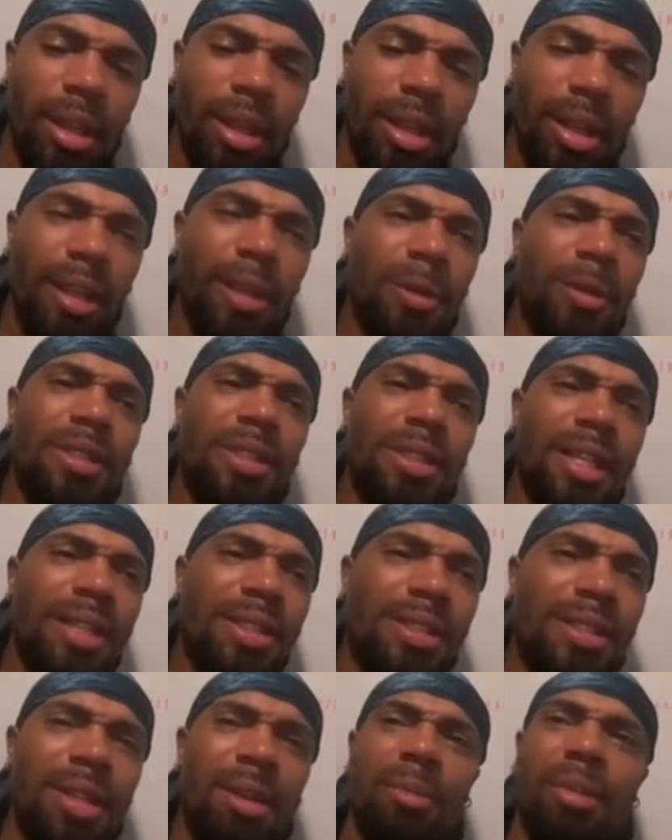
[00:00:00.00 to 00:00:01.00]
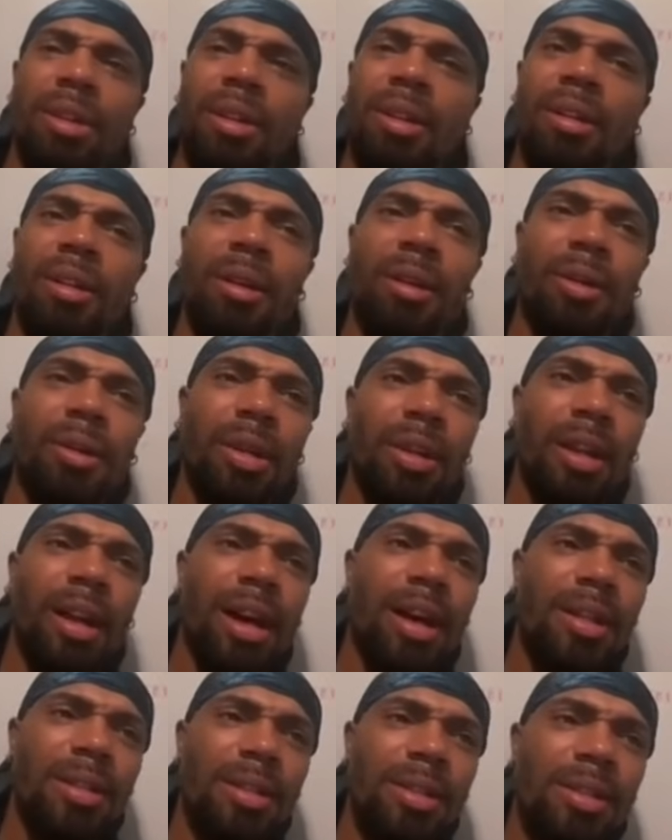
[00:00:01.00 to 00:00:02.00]
he'll say something along the
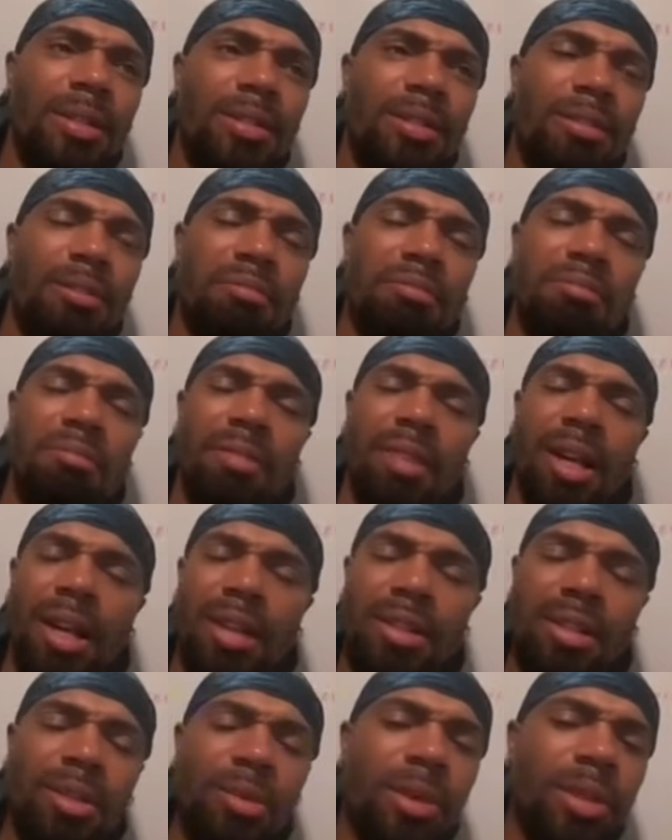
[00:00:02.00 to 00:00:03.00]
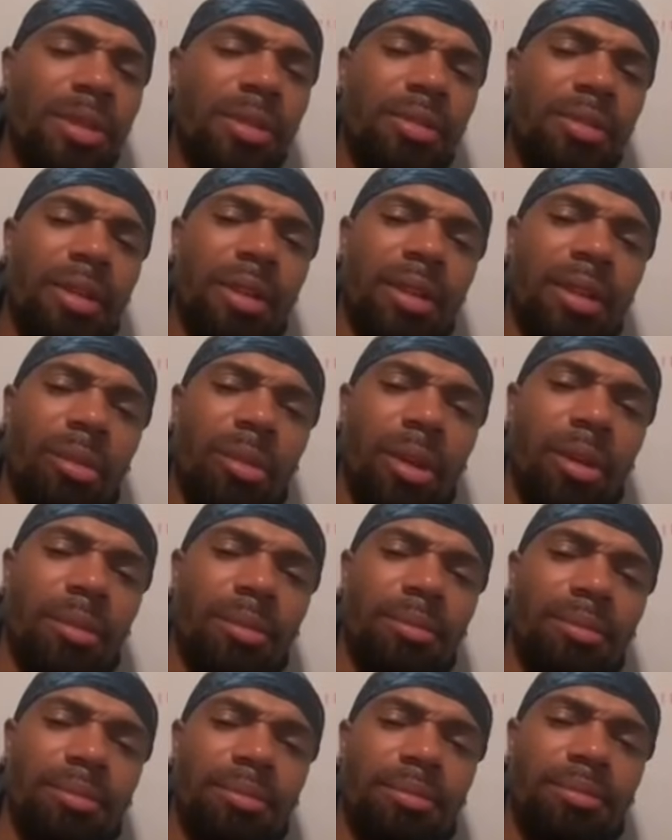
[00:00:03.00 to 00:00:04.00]
lines of, I just wasn't feeling it,
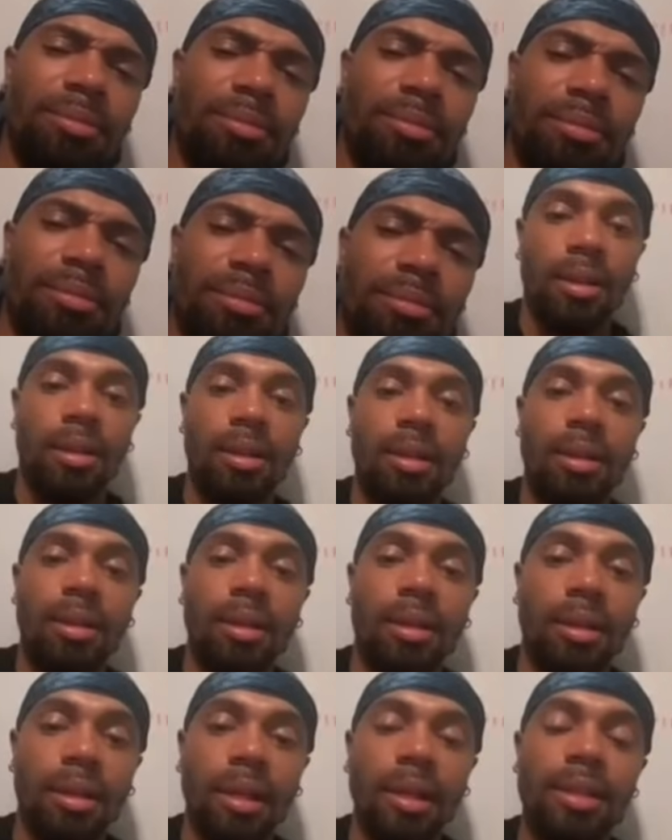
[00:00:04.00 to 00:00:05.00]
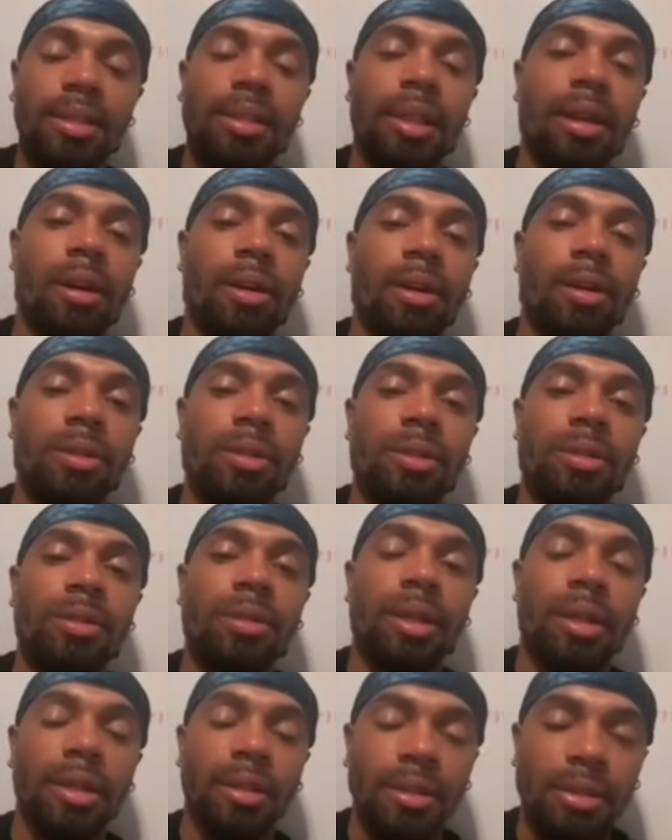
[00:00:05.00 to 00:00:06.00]
bro. Ladies, I urge you
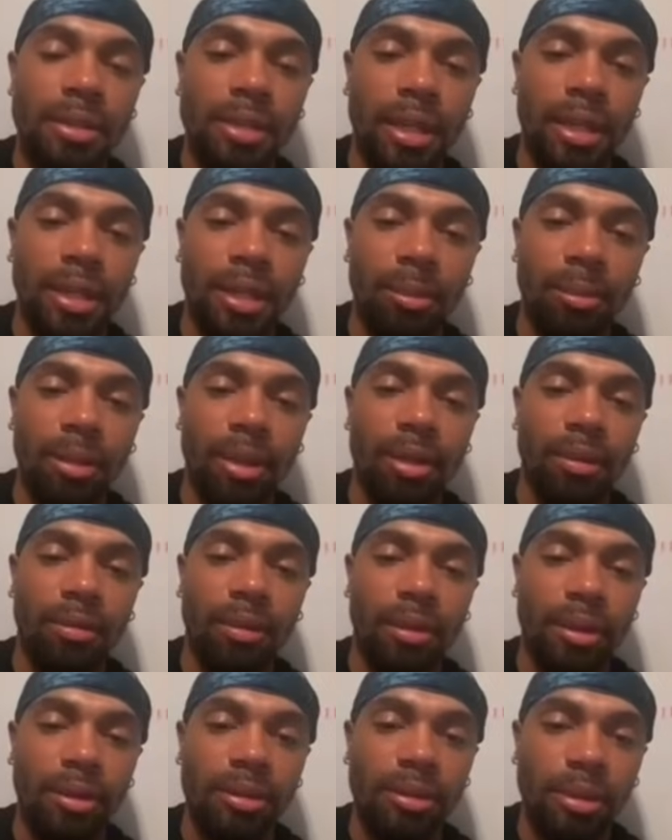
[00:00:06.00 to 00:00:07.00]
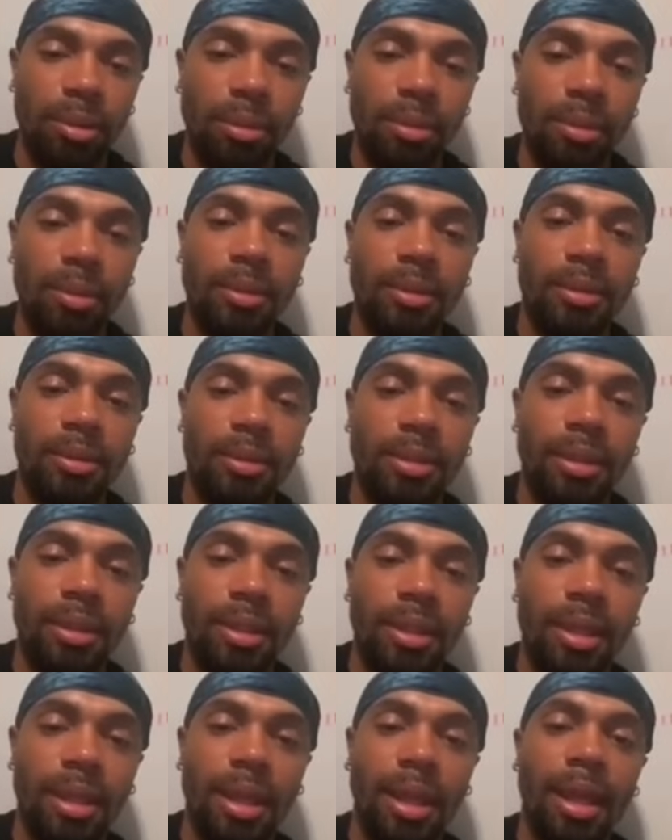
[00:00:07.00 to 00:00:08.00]
to understand that men are very simple.
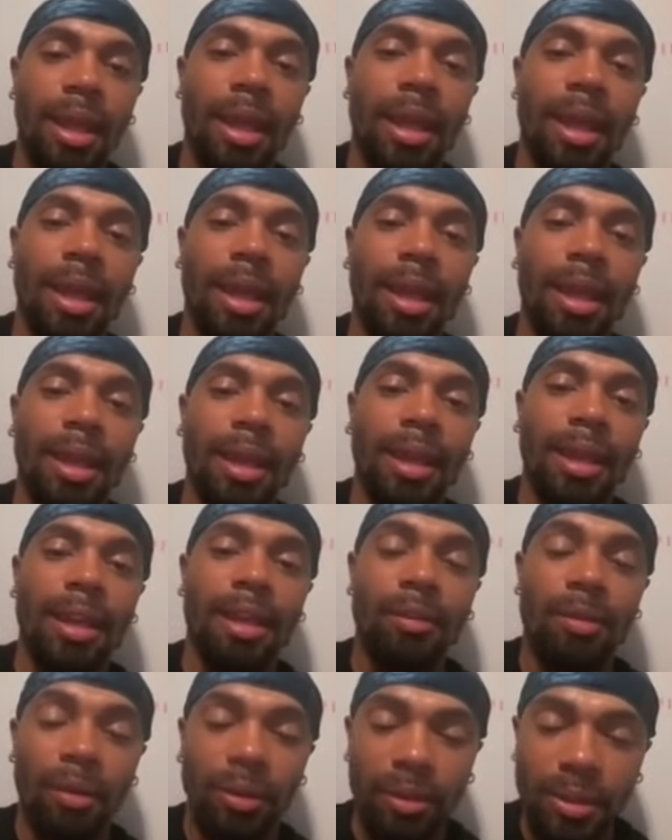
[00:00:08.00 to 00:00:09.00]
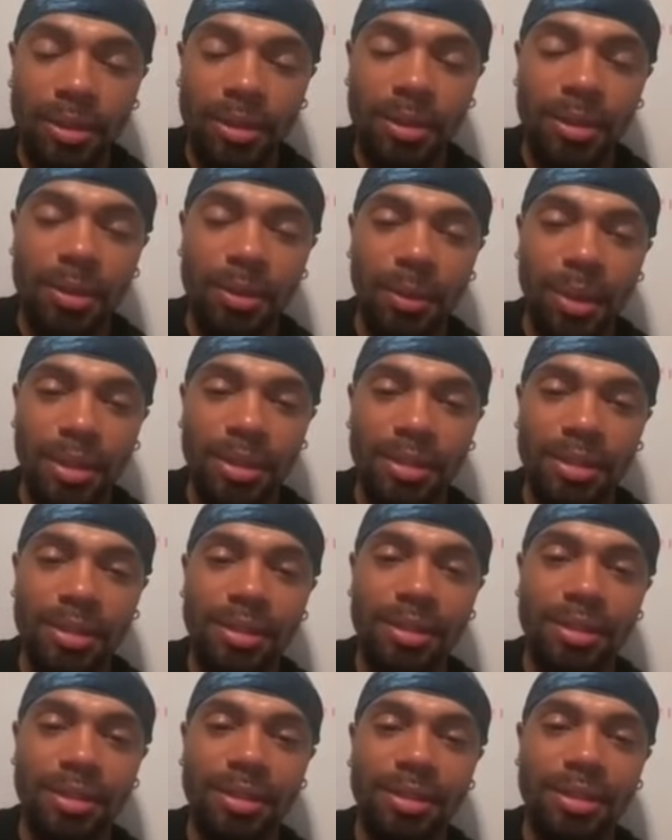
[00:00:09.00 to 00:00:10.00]
And if you're in the
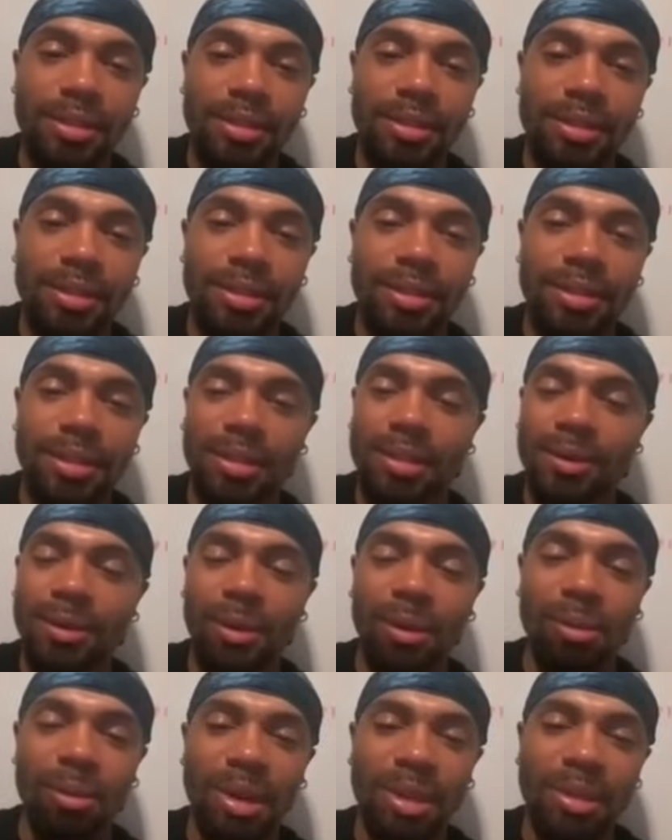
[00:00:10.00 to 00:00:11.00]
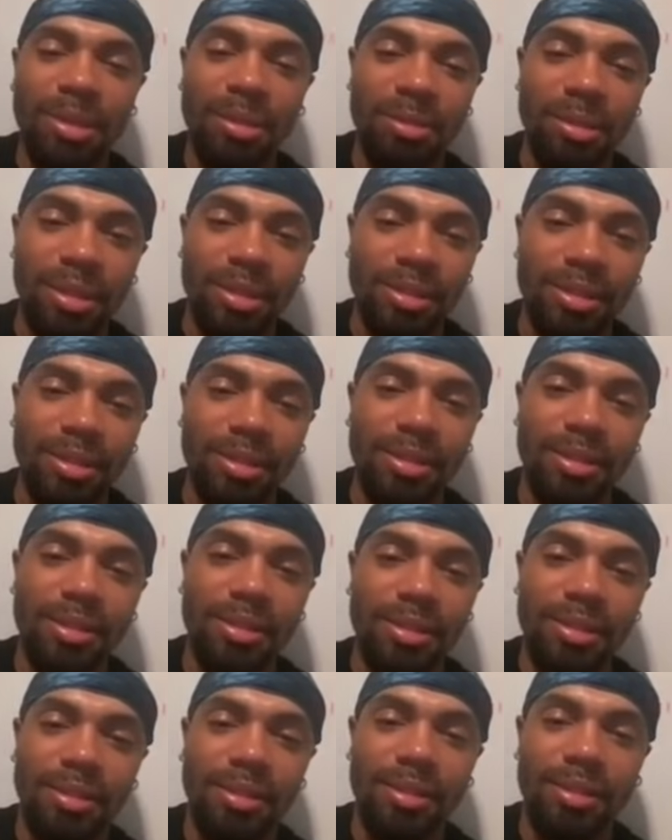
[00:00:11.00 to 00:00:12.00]
situation, just go about your business.
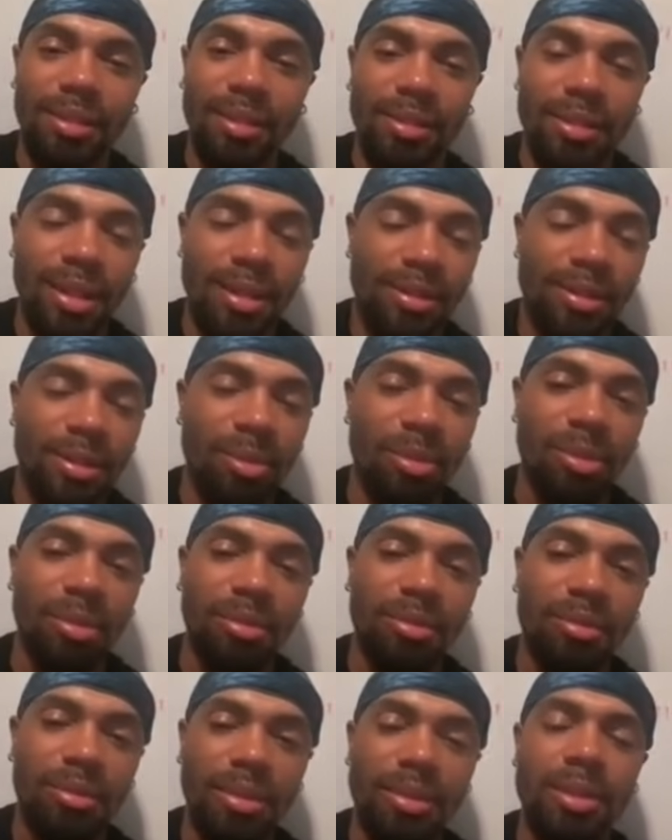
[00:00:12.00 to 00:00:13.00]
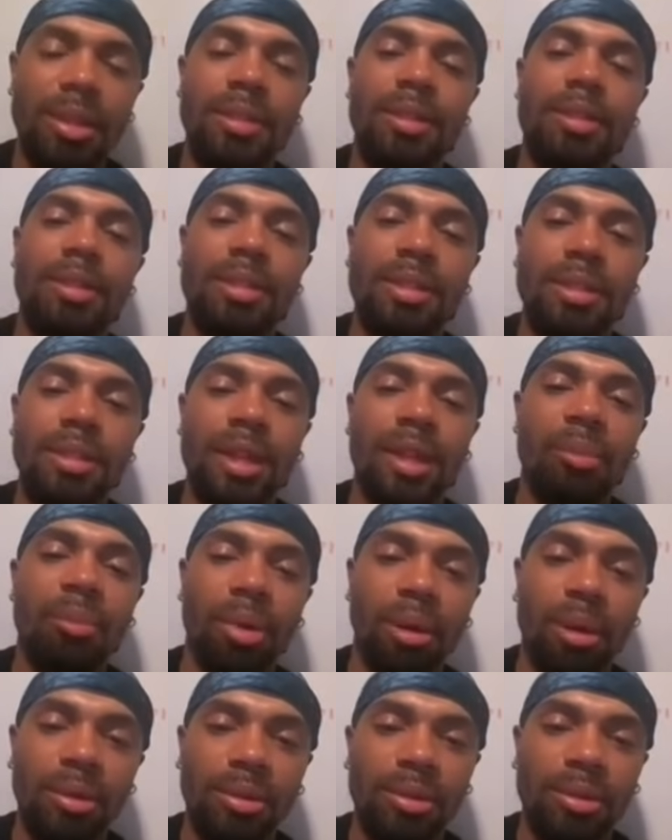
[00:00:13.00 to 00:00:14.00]
It's that simple. It's nothing to take
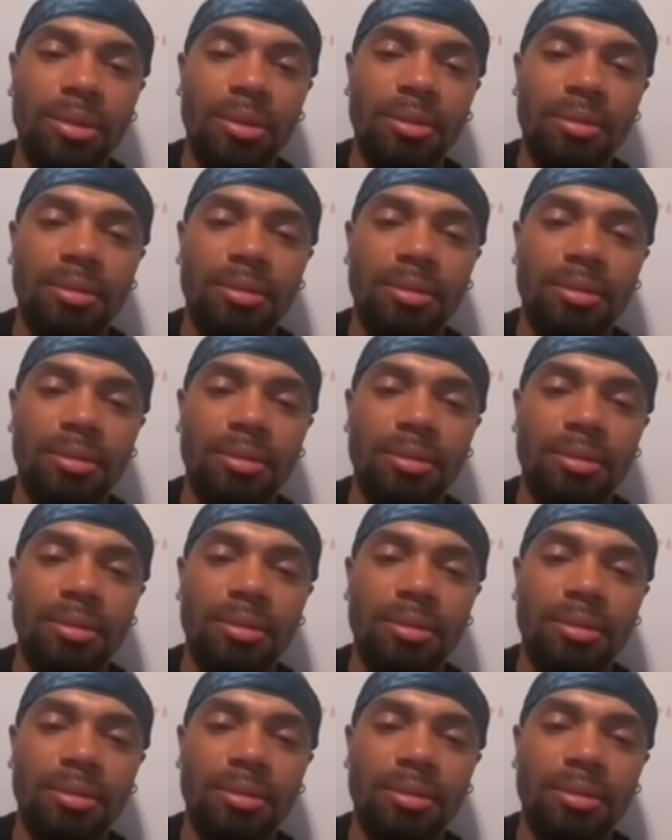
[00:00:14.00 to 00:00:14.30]
personal.